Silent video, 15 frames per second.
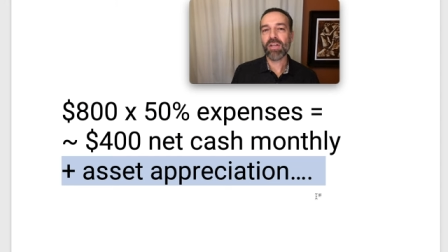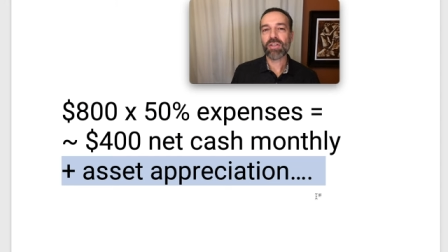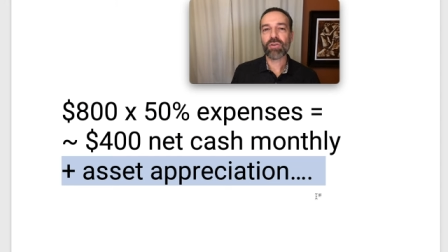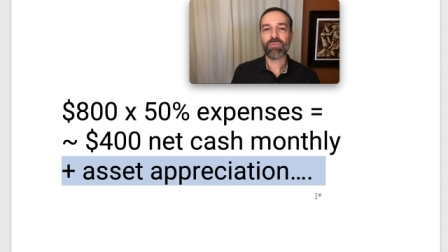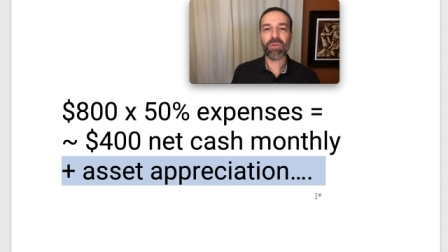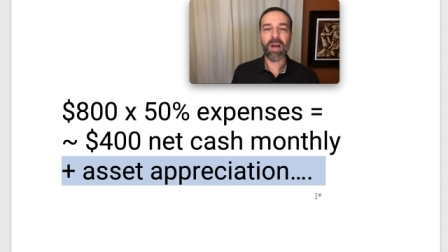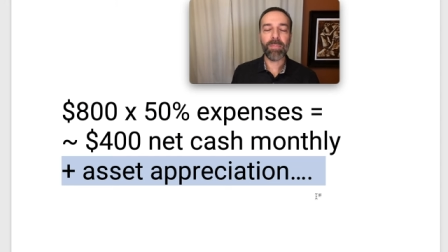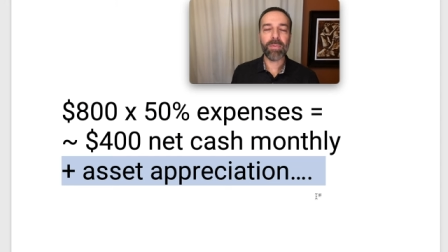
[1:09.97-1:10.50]
to
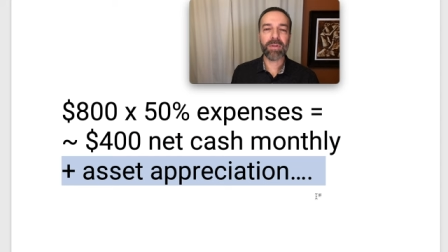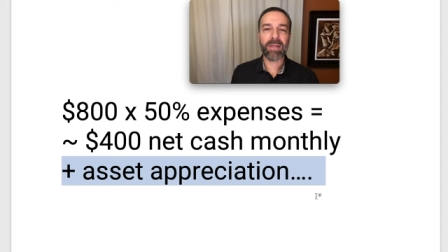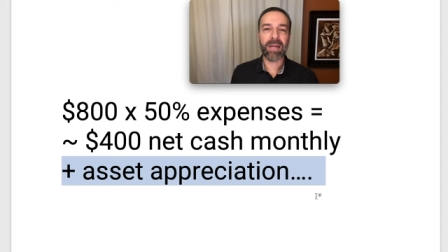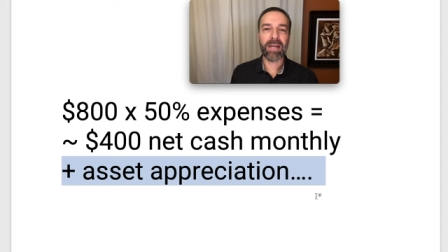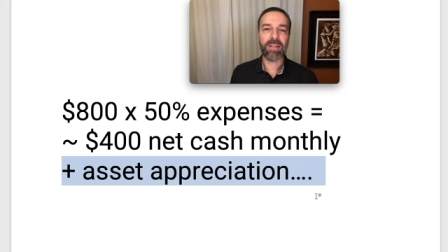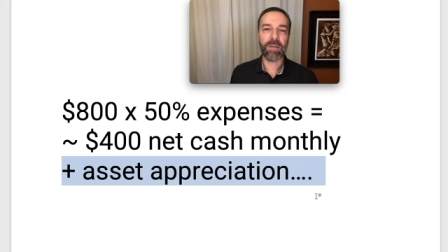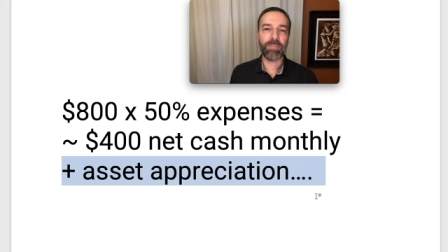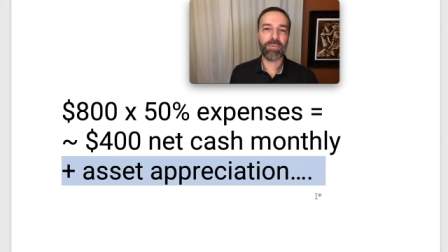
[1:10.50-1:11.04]

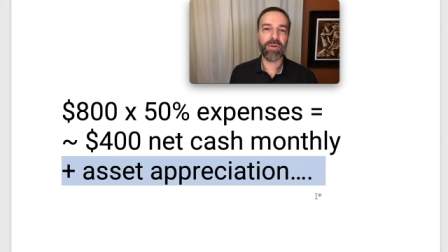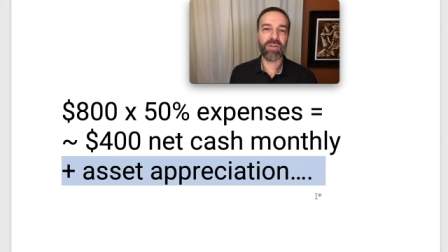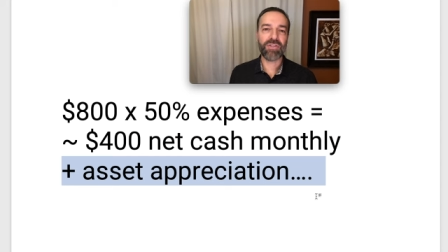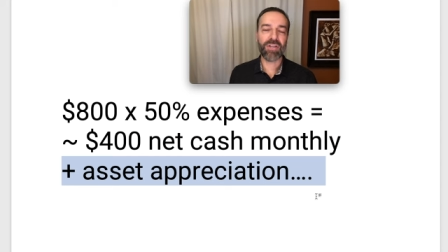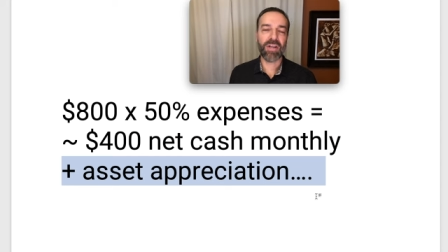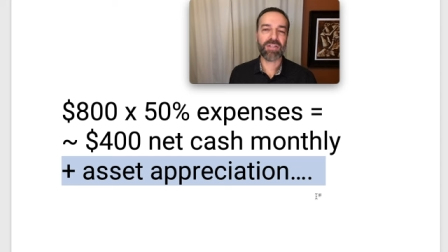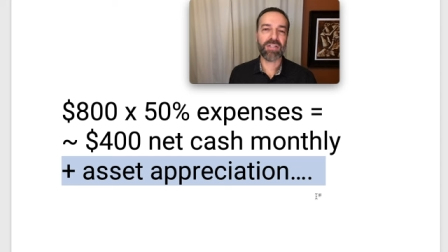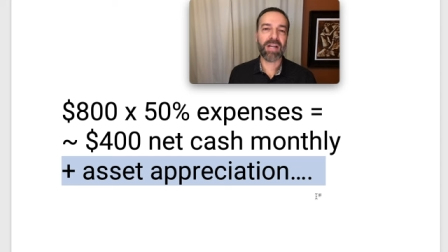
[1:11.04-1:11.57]
replicate the
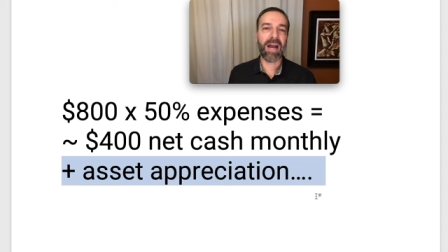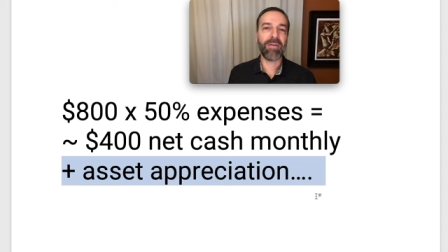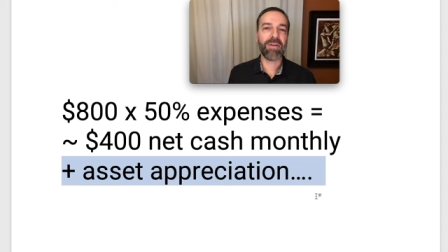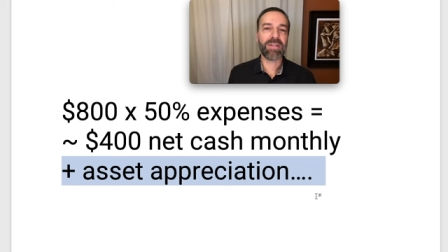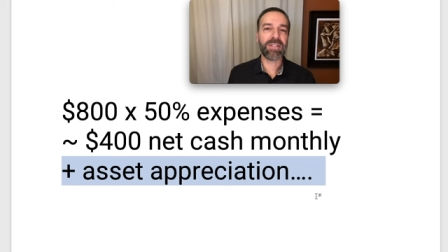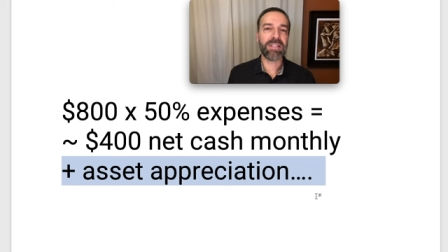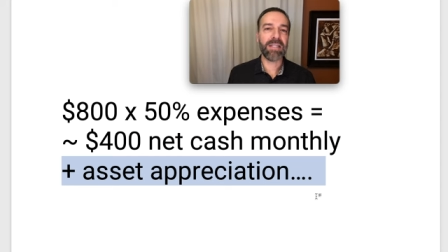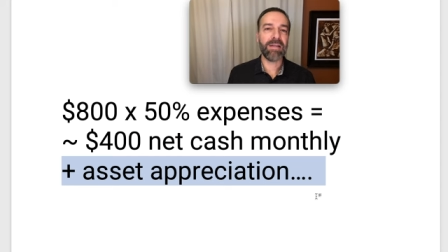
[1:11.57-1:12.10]
appreciation I
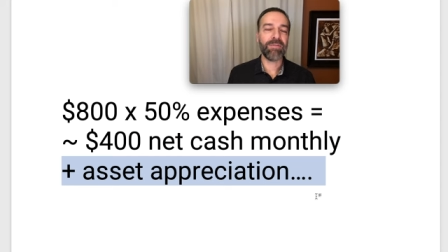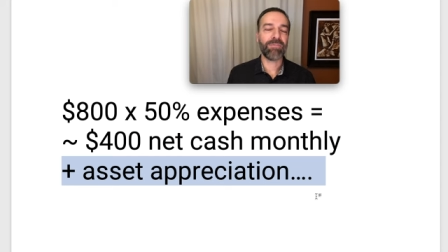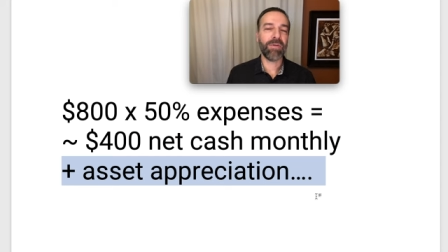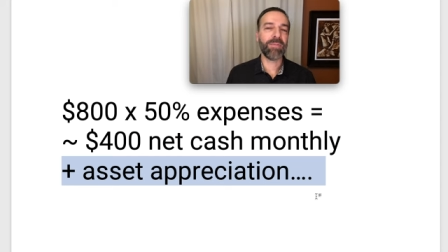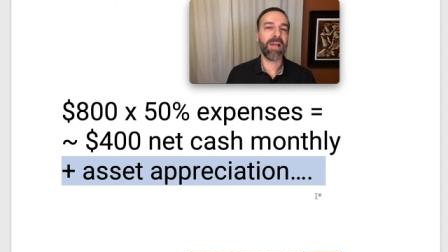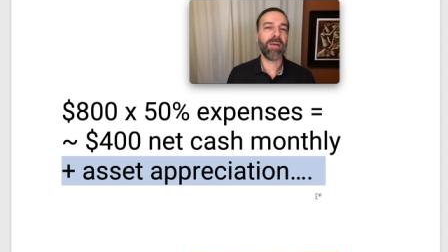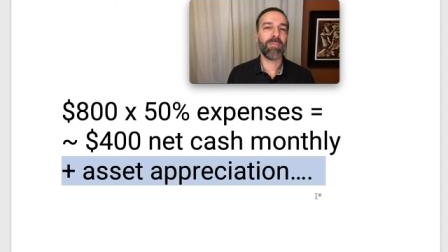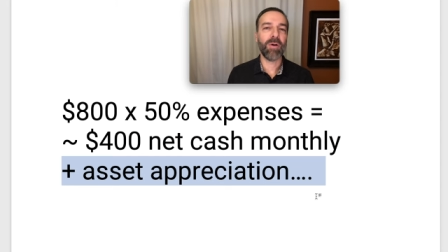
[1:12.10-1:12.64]
received
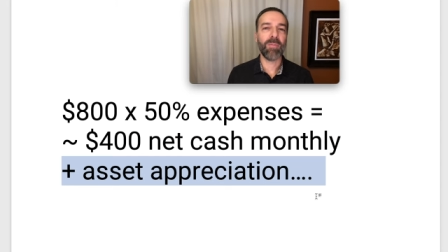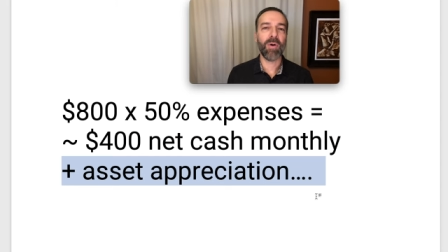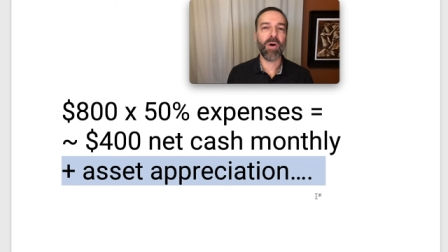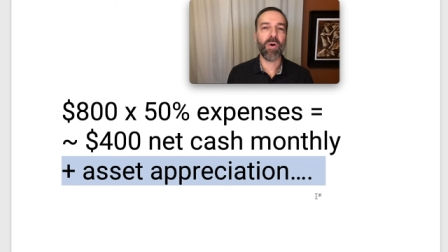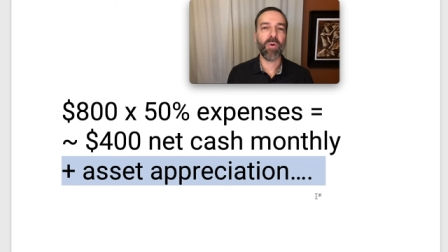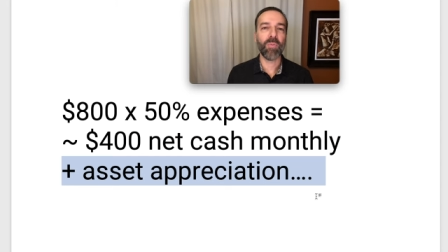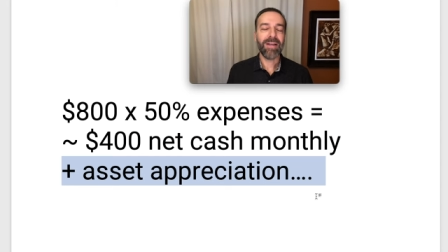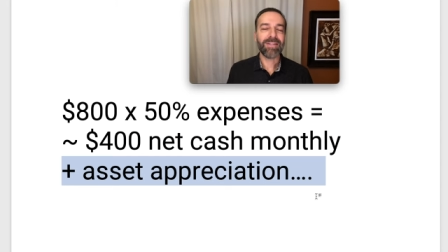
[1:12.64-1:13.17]
from that mobile home.